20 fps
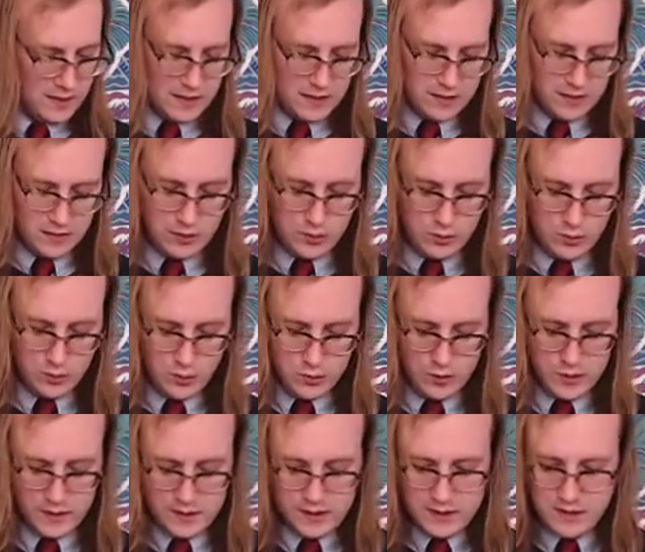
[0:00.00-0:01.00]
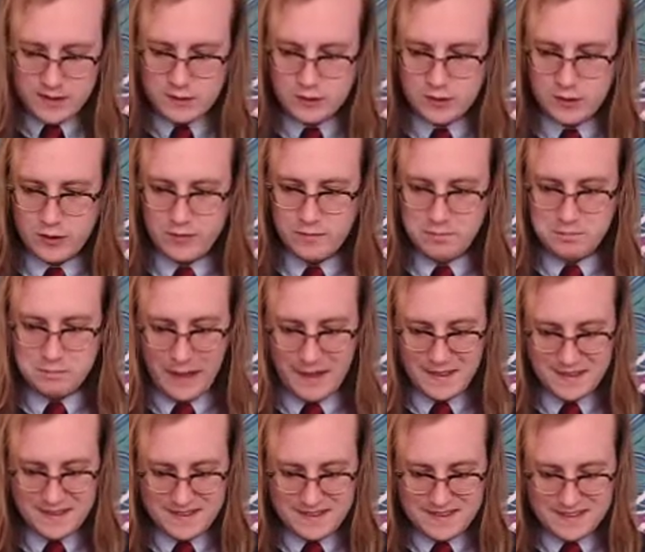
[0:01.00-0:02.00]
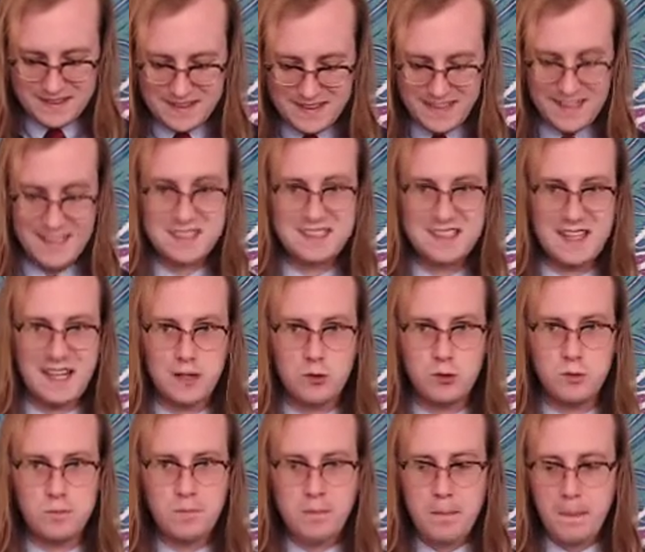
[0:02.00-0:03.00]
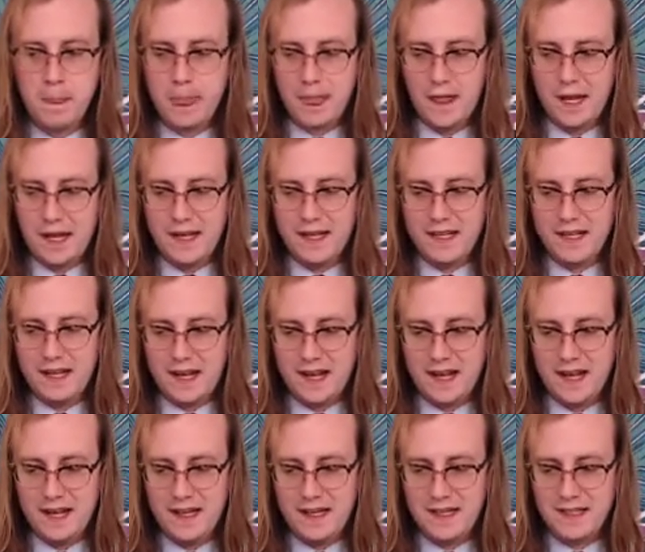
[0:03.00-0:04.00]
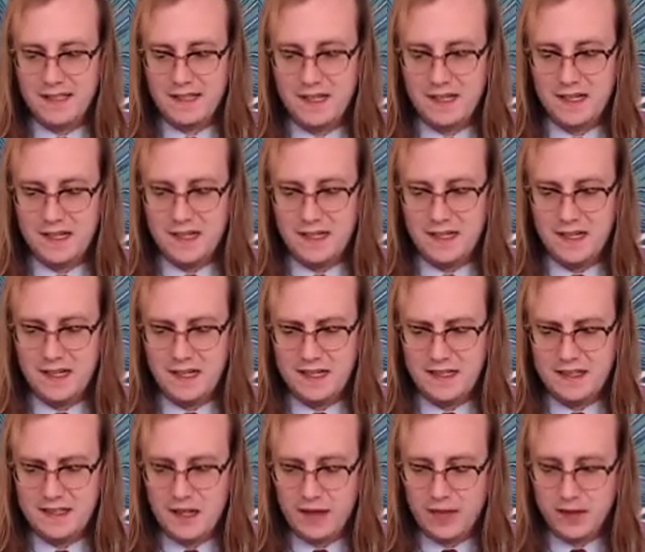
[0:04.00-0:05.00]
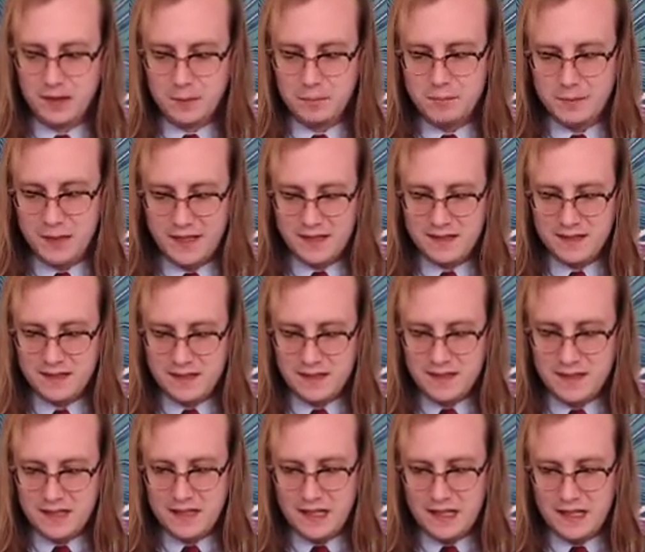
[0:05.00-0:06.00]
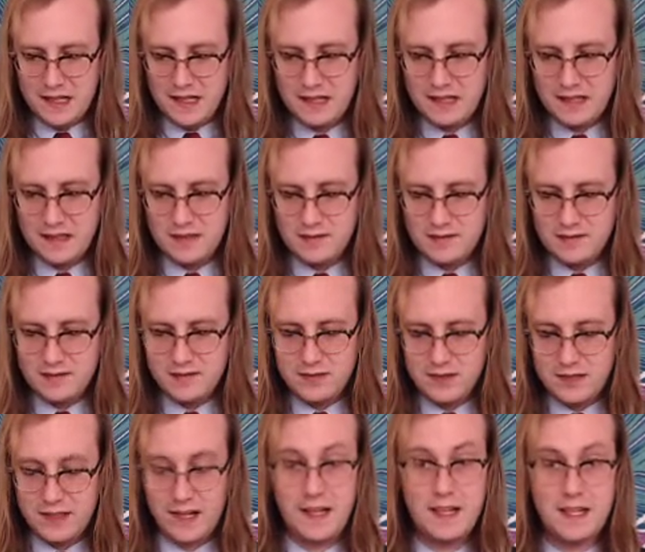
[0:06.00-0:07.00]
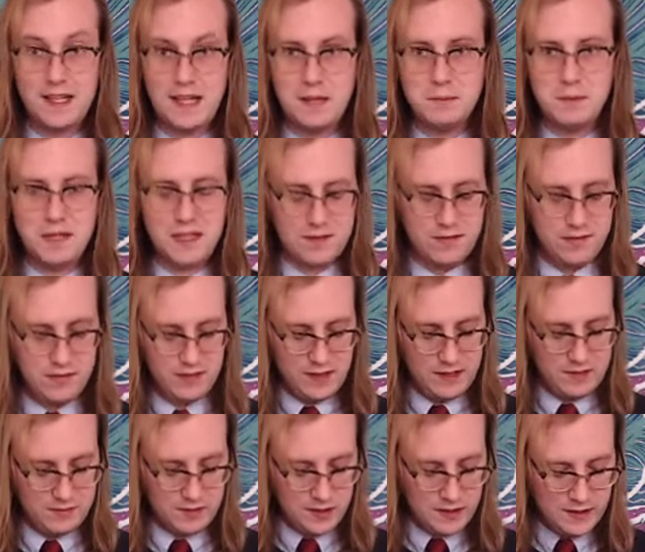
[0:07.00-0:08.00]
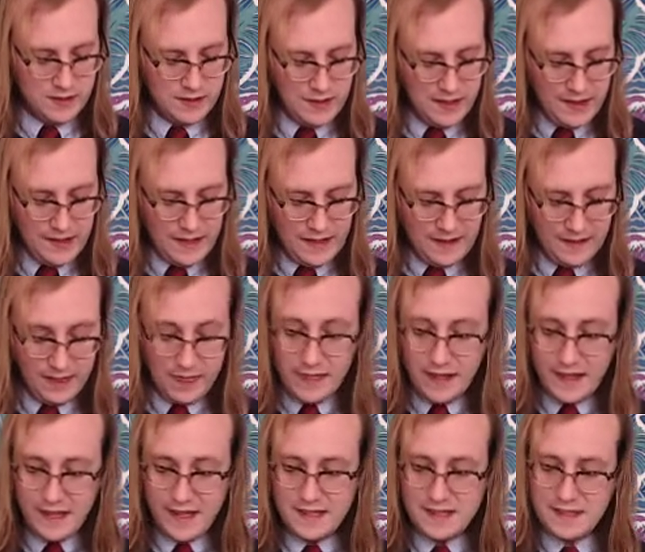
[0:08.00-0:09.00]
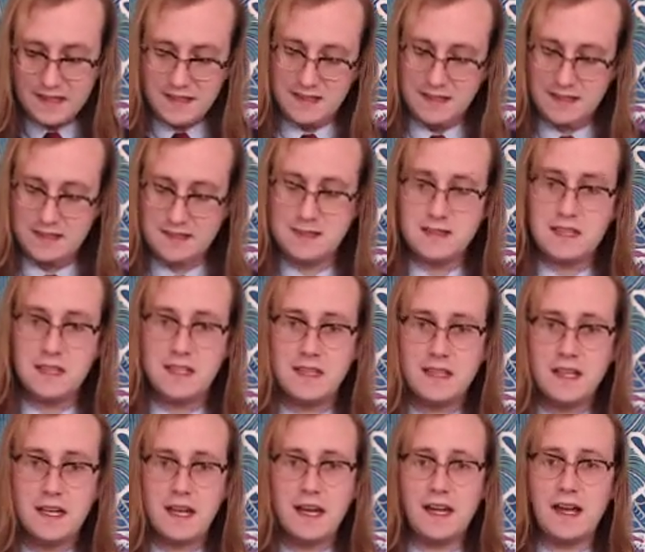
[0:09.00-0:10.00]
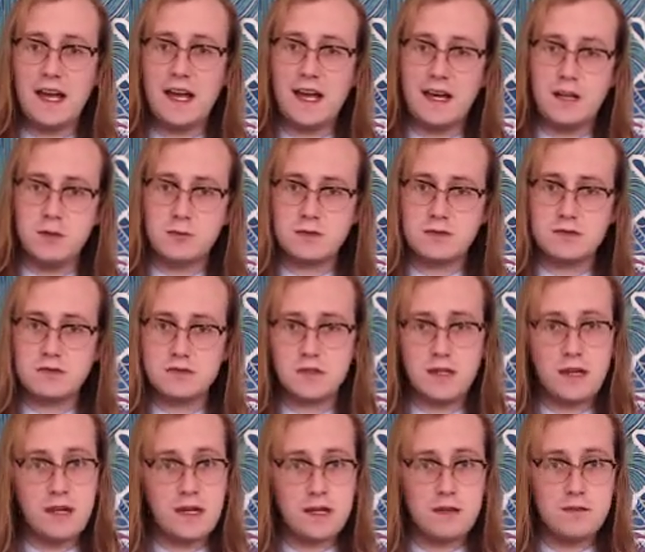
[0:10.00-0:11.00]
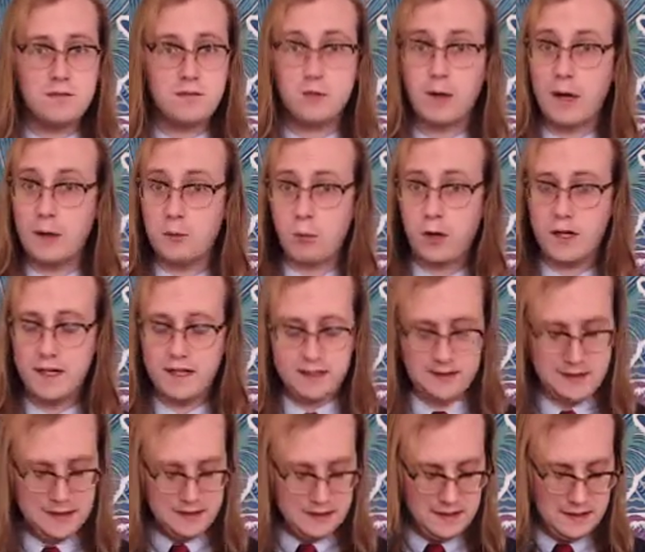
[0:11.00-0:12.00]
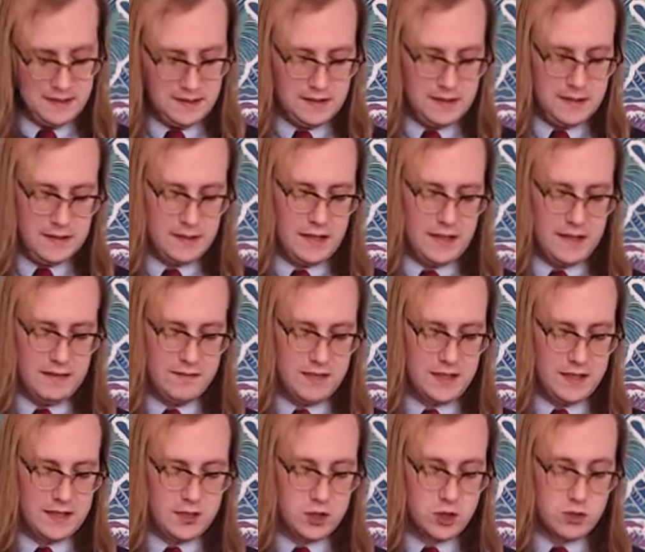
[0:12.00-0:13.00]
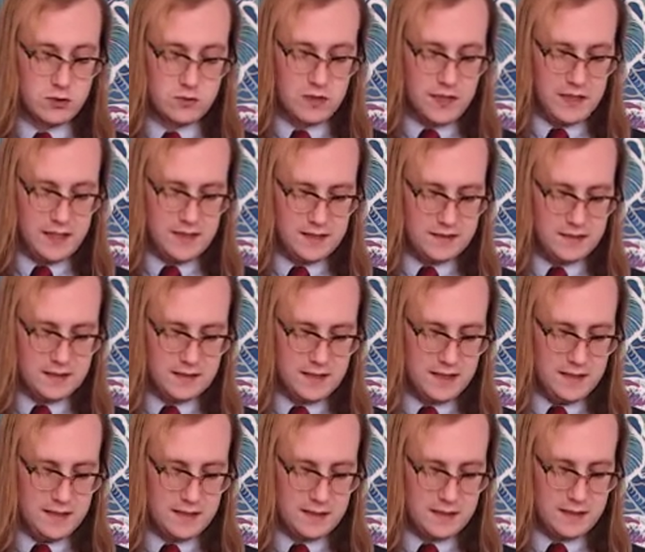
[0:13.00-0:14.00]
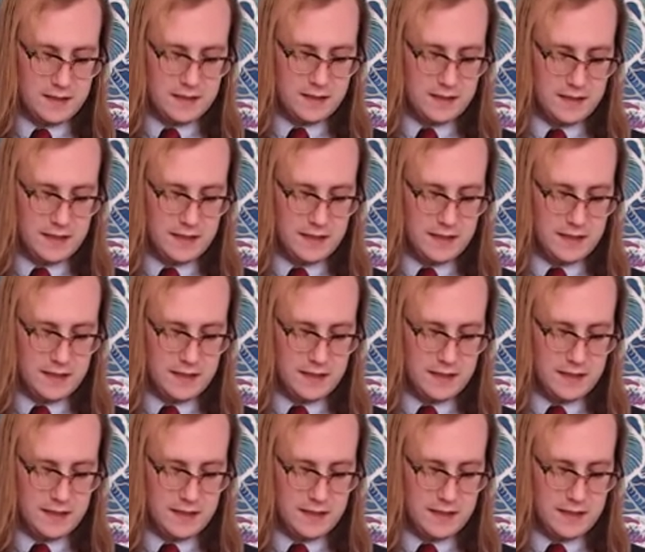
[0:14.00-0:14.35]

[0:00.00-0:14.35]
to sort of balance things out and add another bit of dynamic flavor. And that is an ounce of red wine. I've got a Shiraz here,